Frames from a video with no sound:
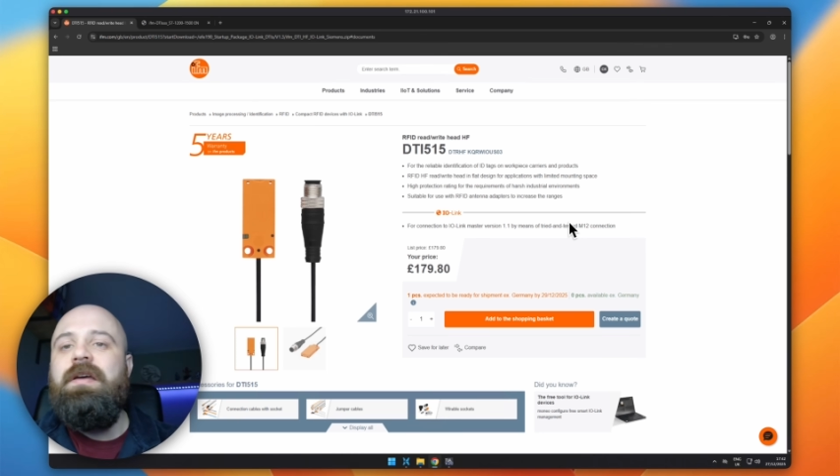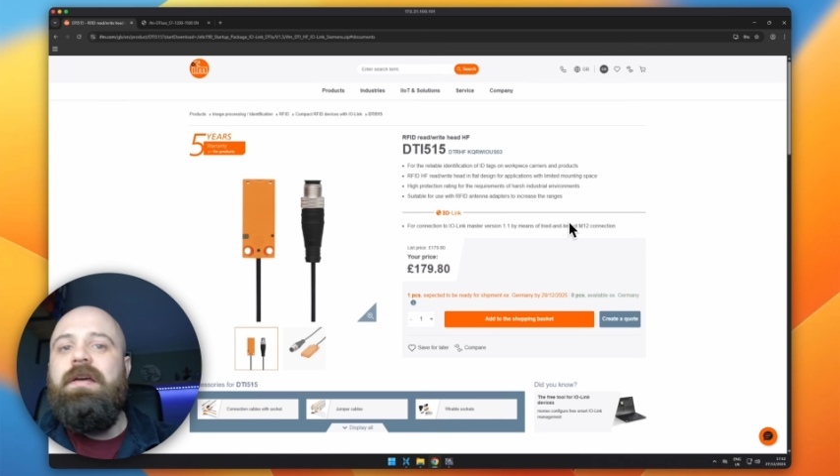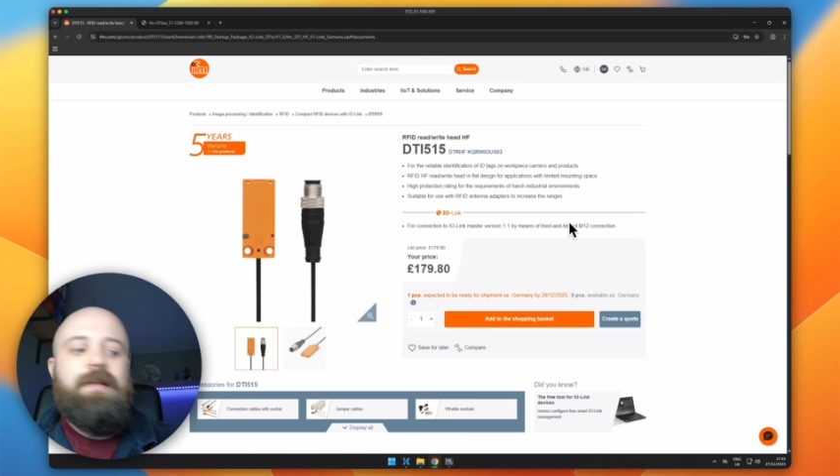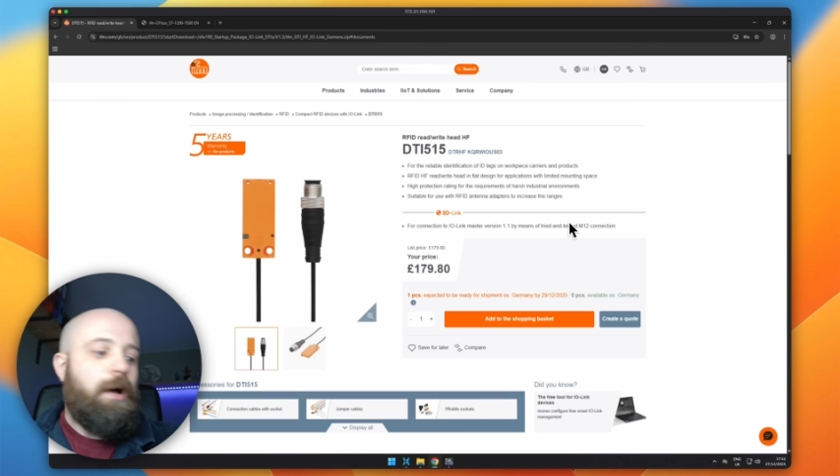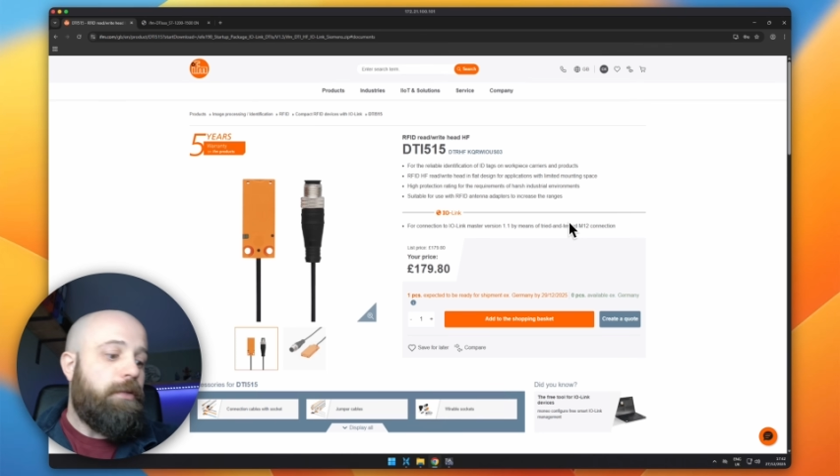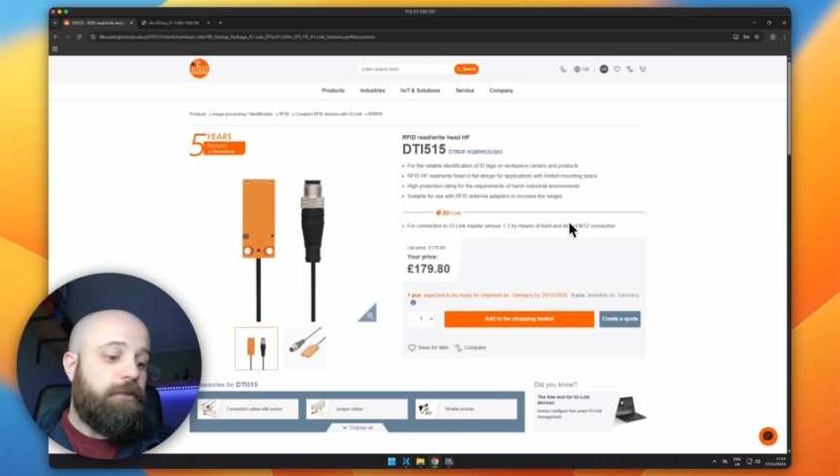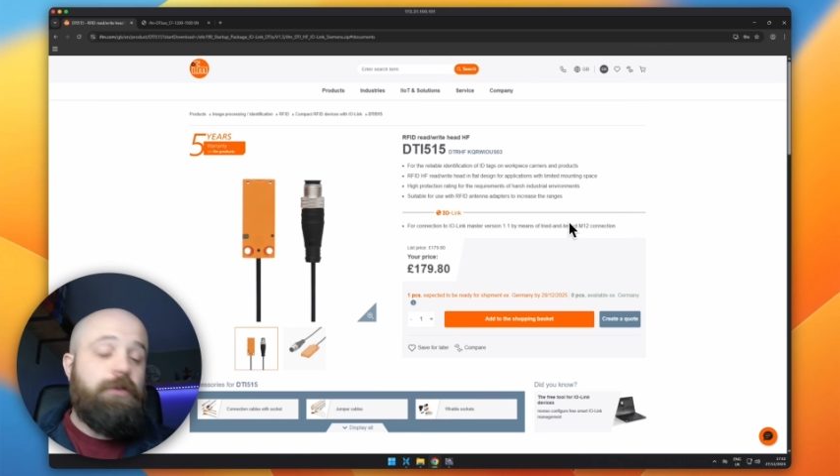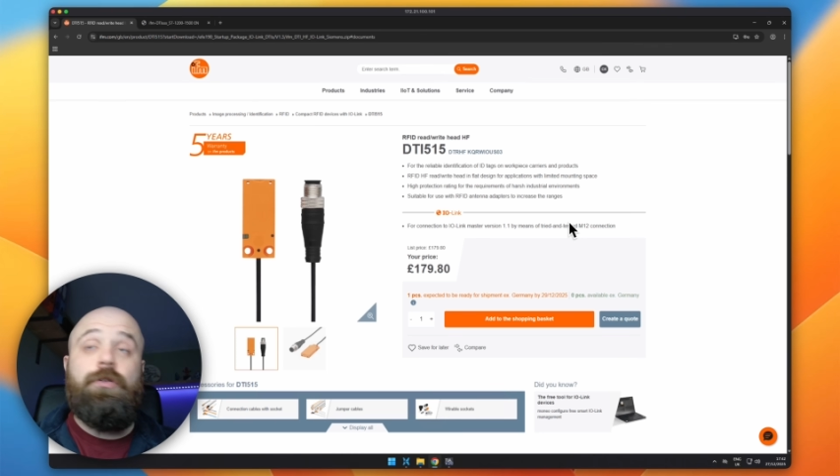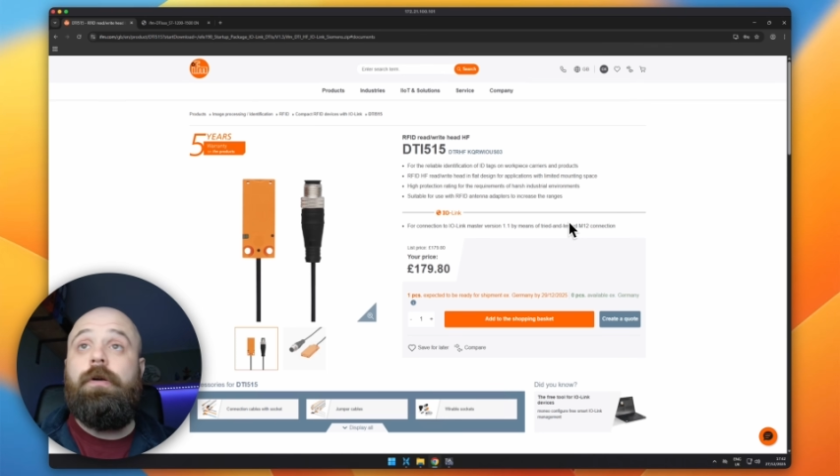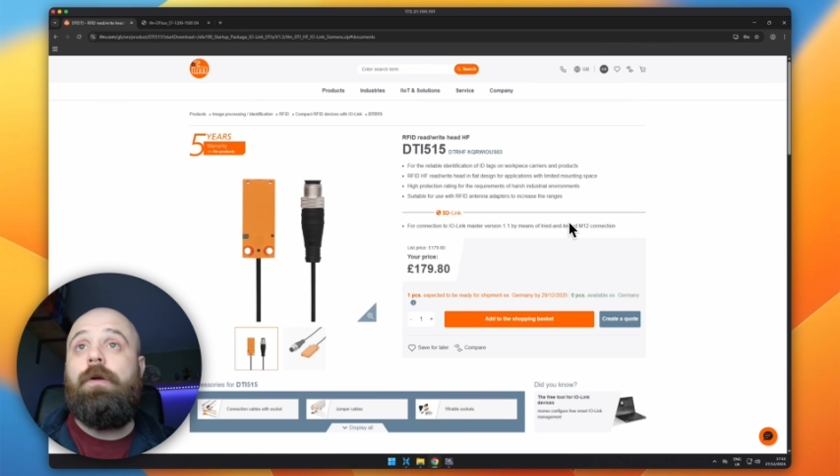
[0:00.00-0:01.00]
Now this
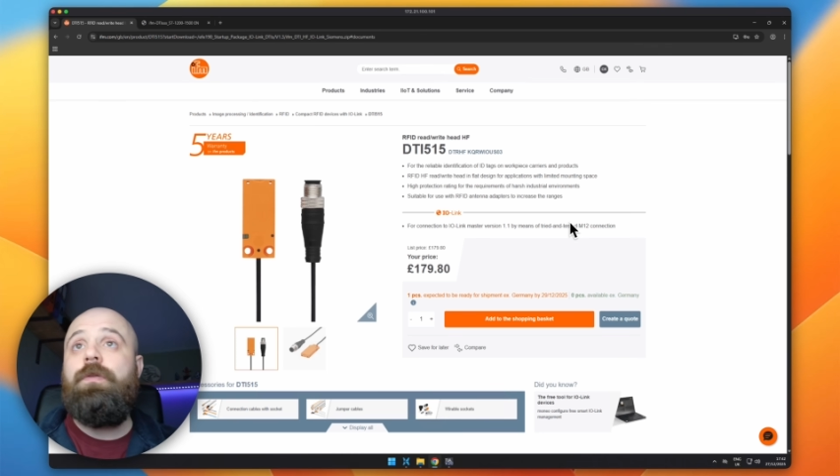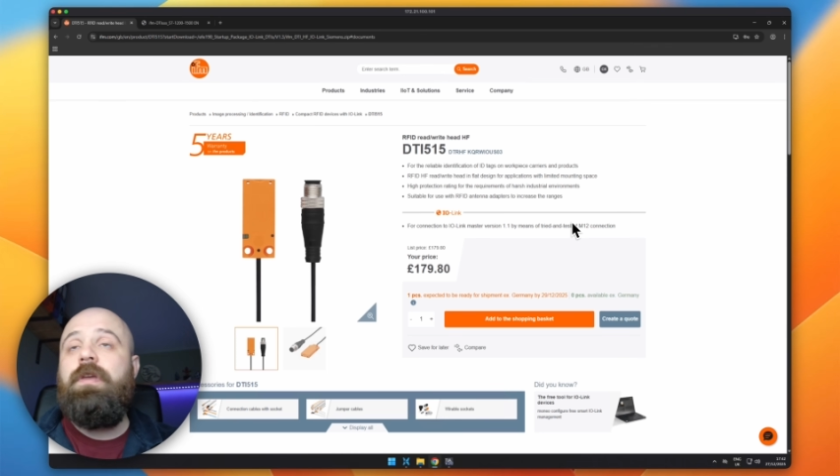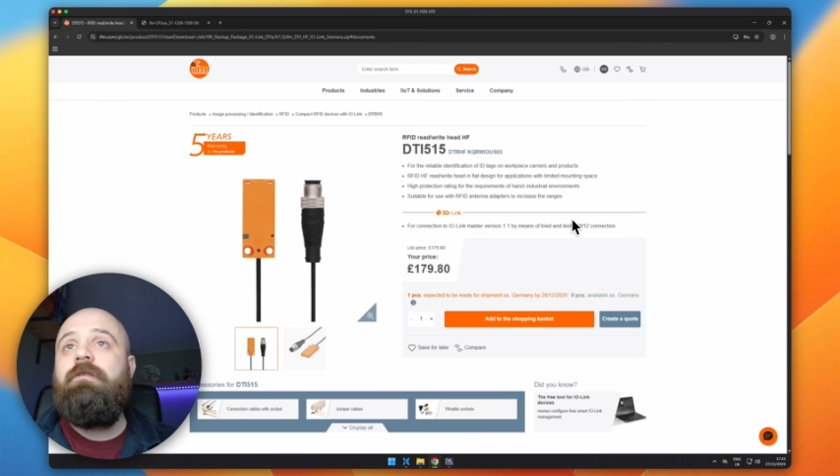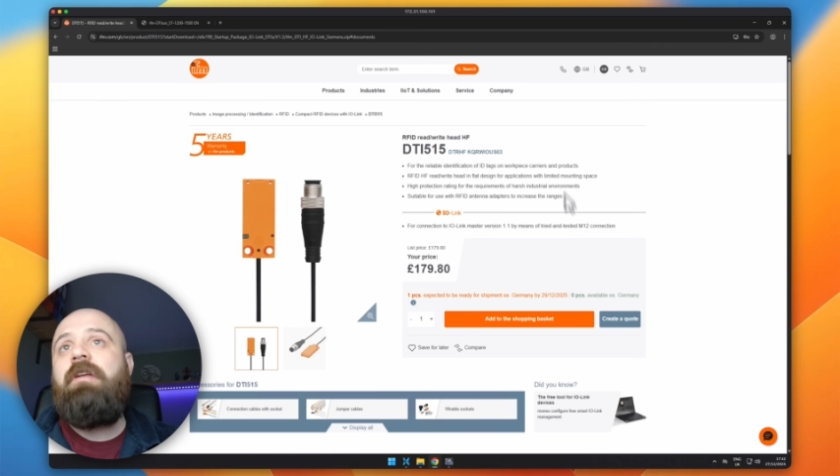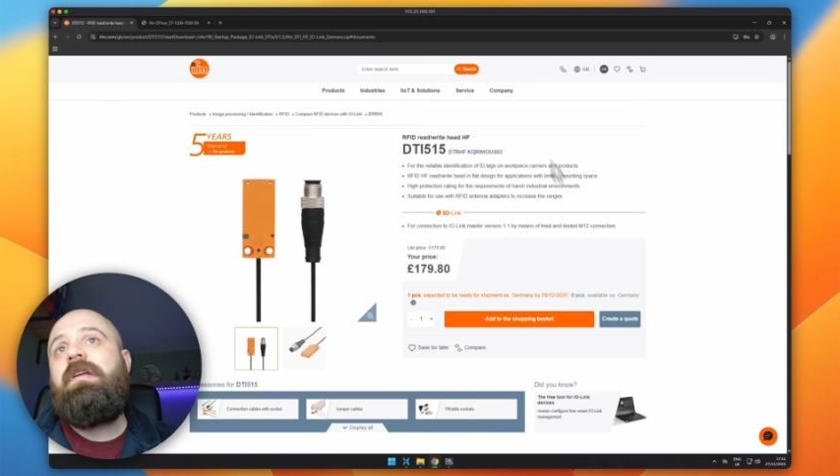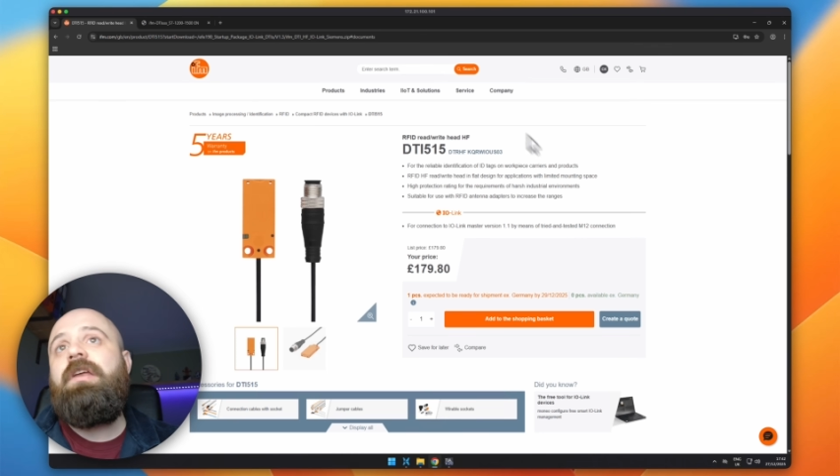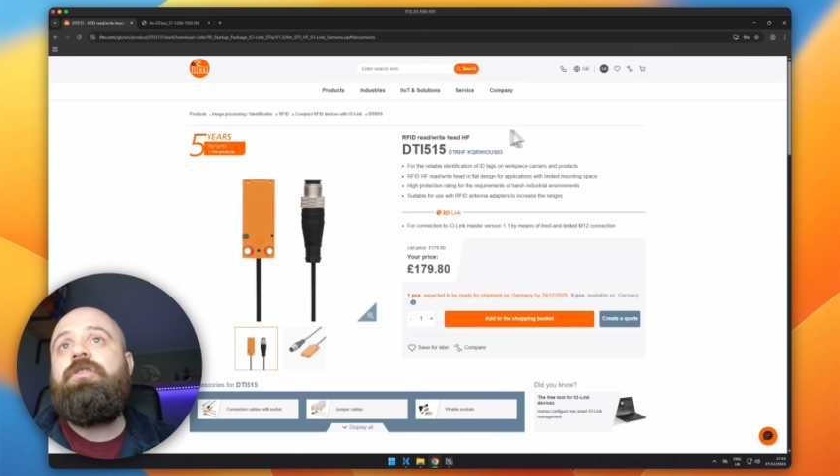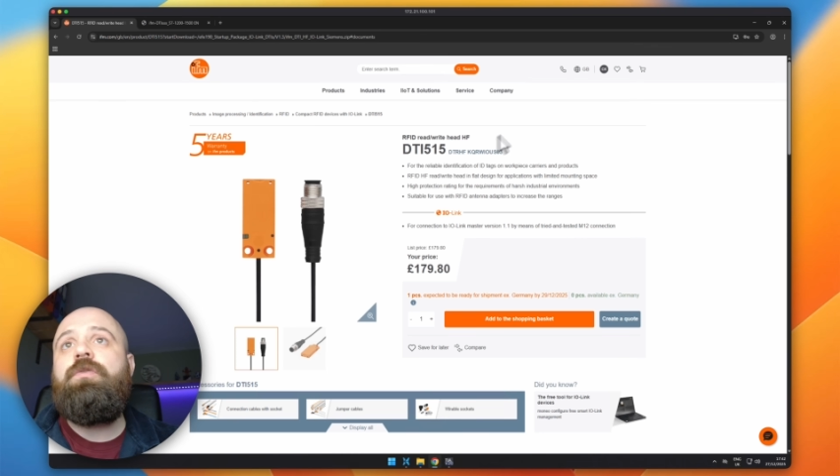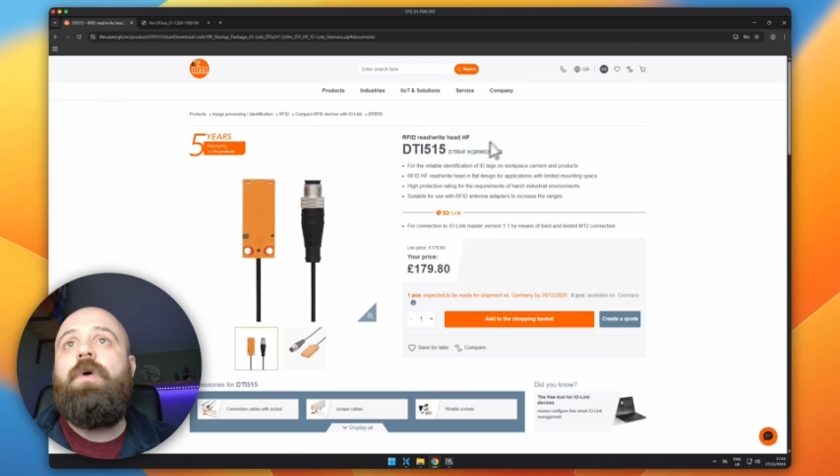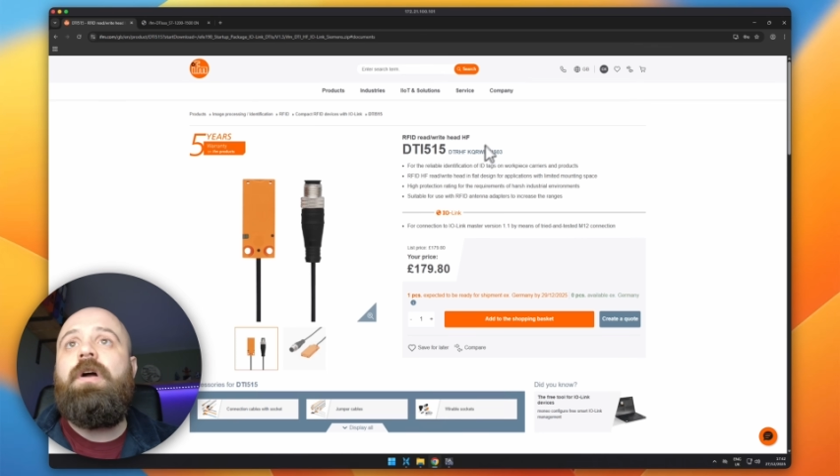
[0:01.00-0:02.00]
tutorial theoretically
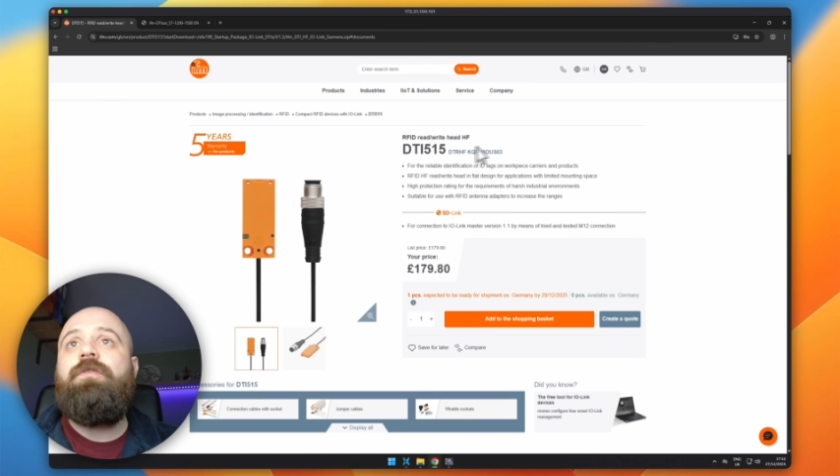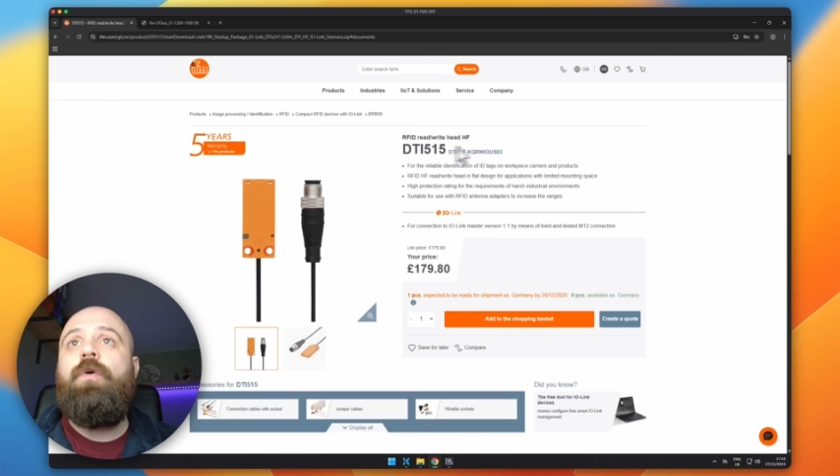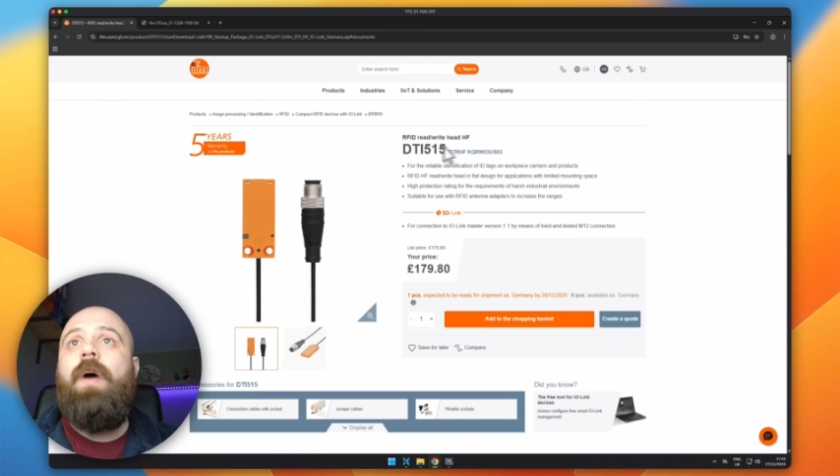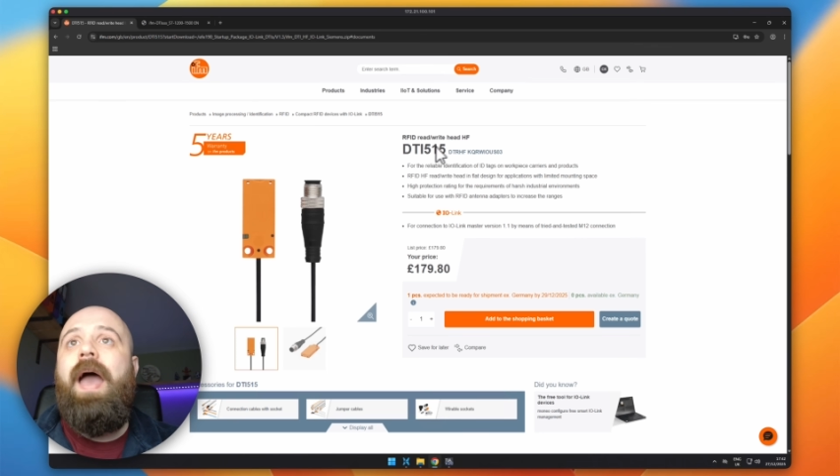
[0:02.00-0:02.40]
should work for